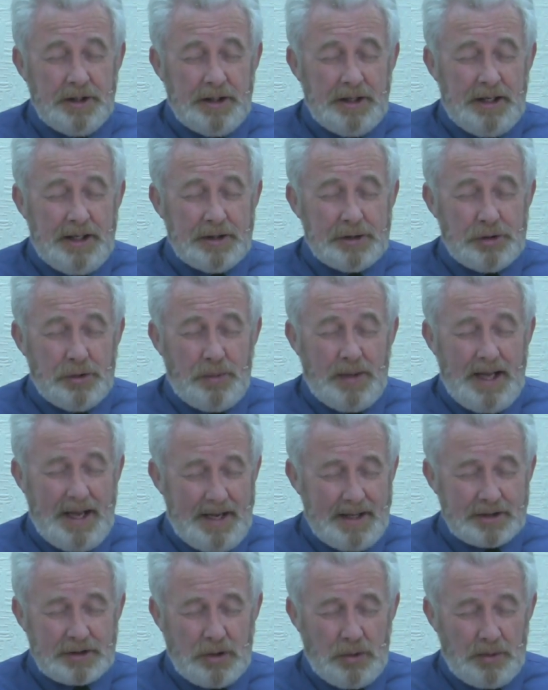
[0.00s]
And so we
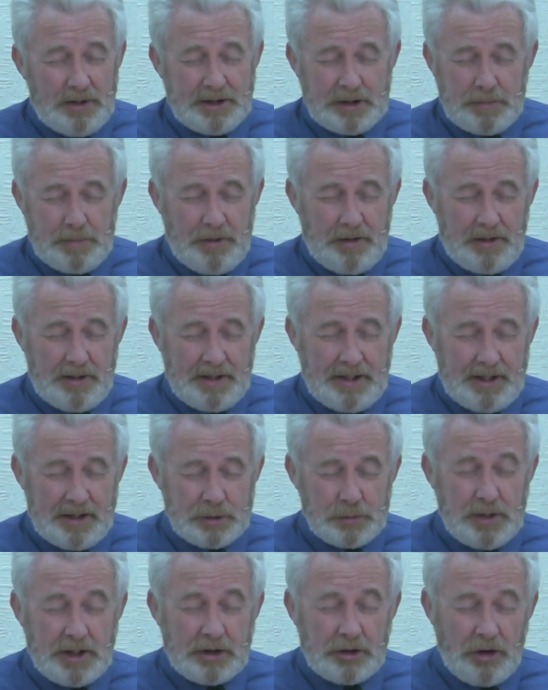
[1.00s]
ask, Holy Spirit, that
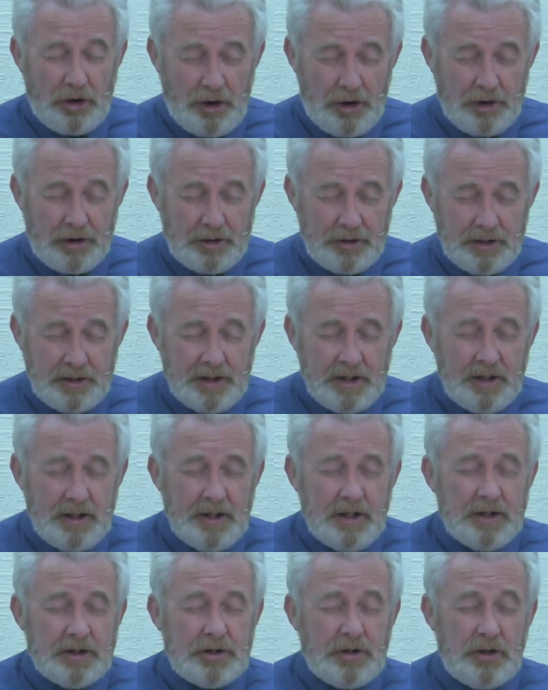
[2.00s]
as we turn
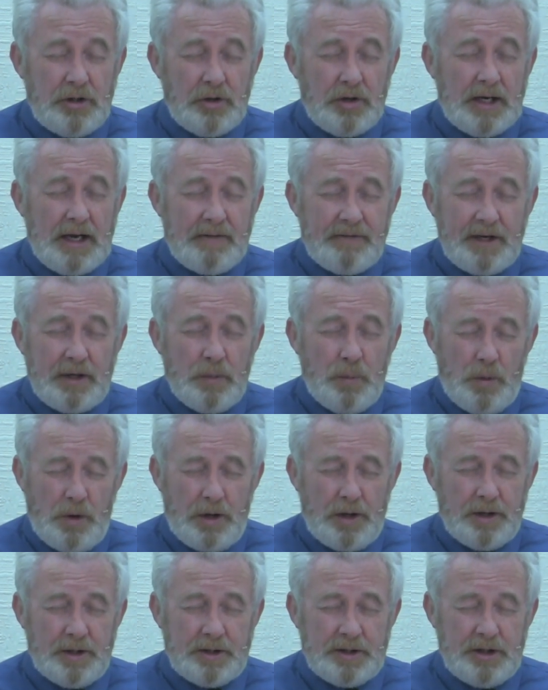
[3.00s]
to Your living
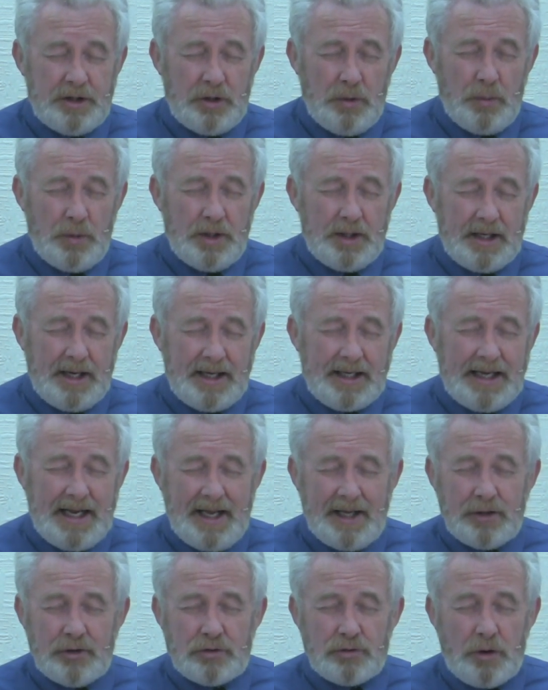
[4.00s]
Word, that You would
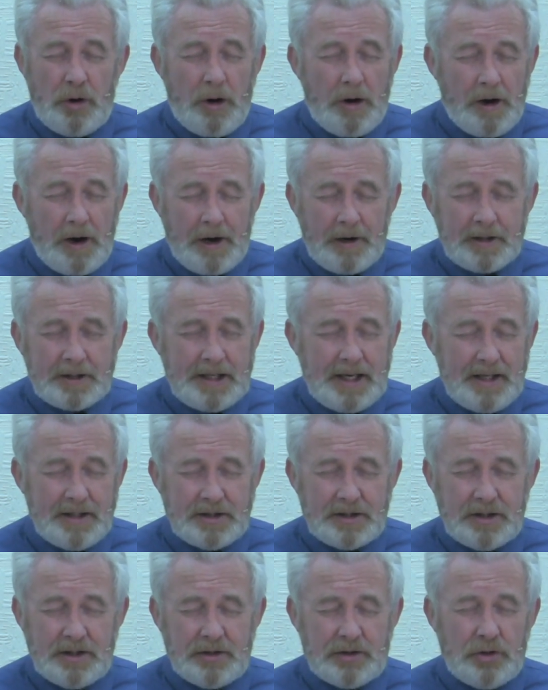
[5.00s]
again draw our
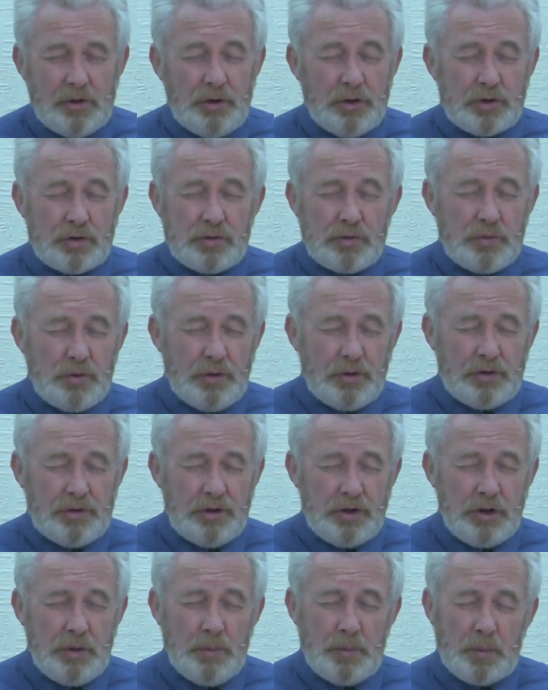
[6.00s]
attention to the truth
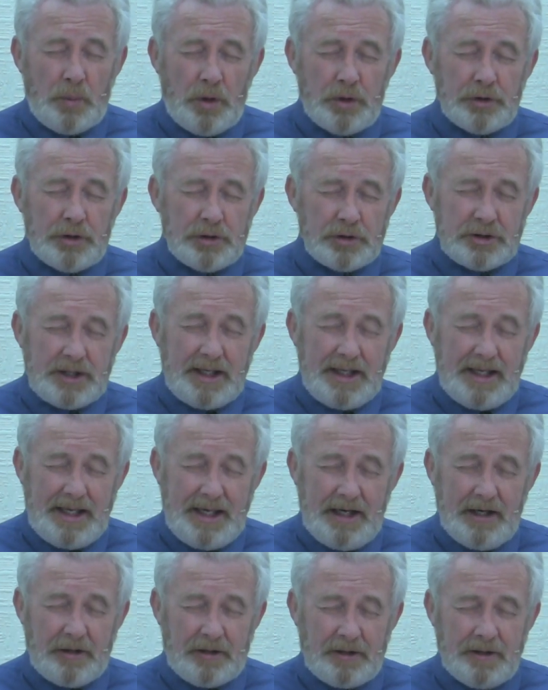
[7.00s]
that You would want us to
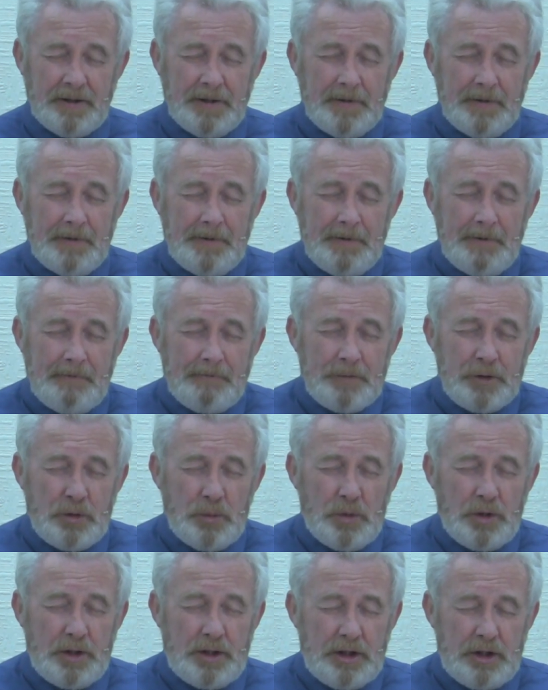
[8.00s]
hear. You
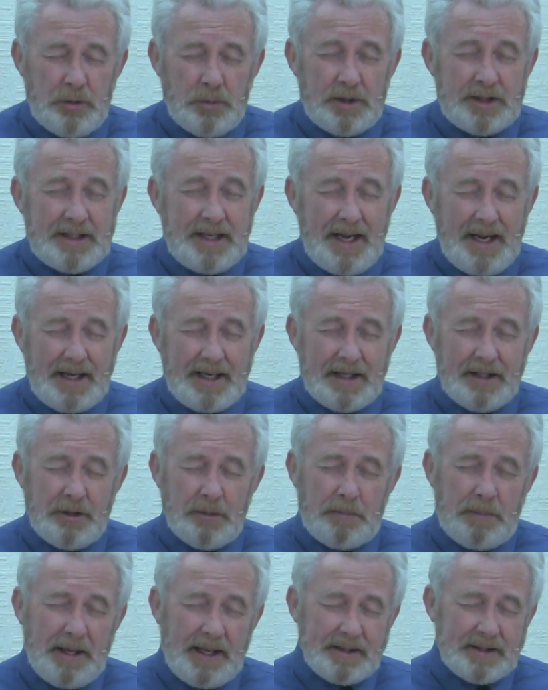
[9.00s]
would take it and
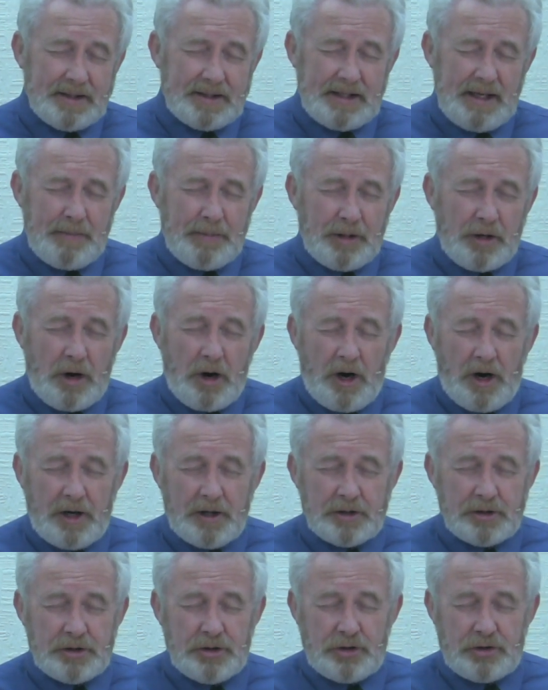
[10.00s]
You'd plant it deep in our
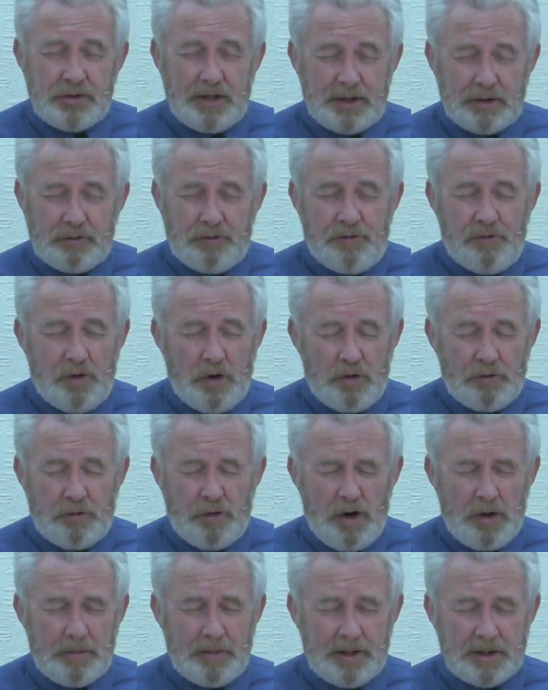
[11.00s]
hearts to
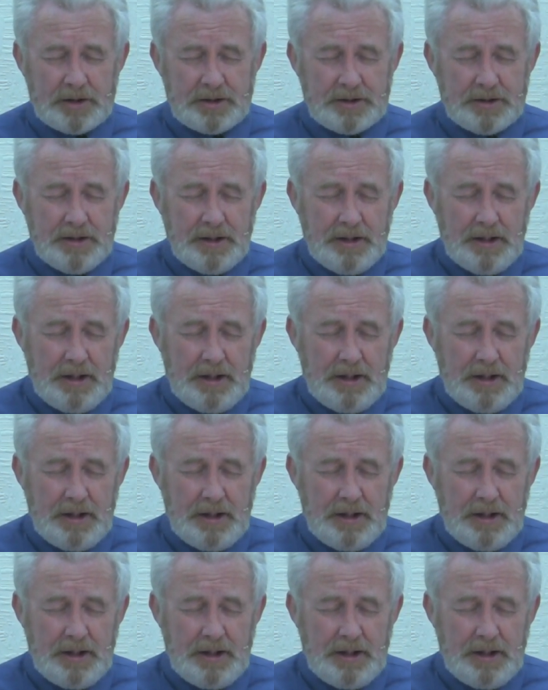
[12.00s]
transform us.